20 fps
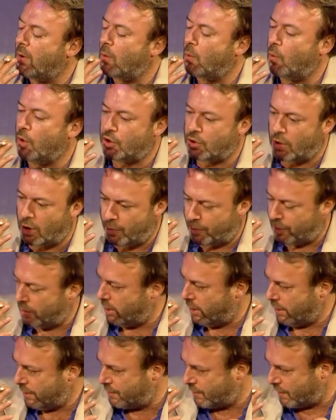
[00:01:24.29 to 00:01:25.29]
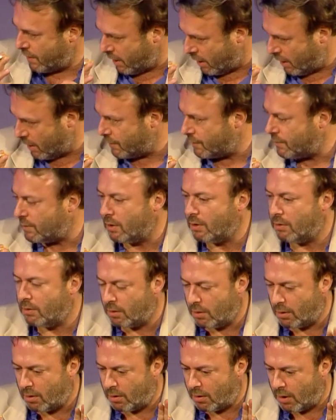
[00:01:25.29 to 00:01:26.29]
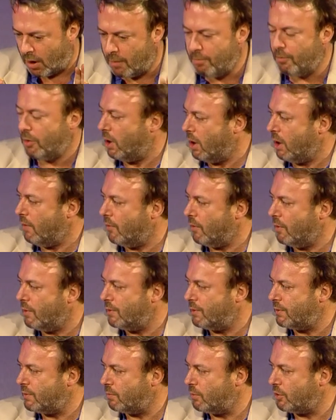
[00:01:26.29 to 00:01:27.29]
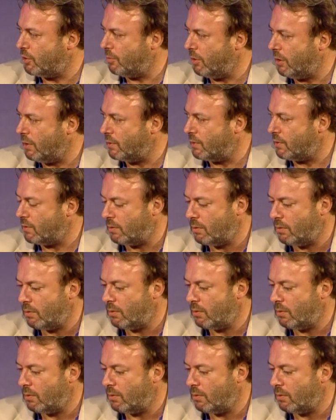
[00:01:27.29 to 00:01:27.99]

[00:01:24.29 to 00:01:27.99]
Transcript: which openly says that unbelievers, which means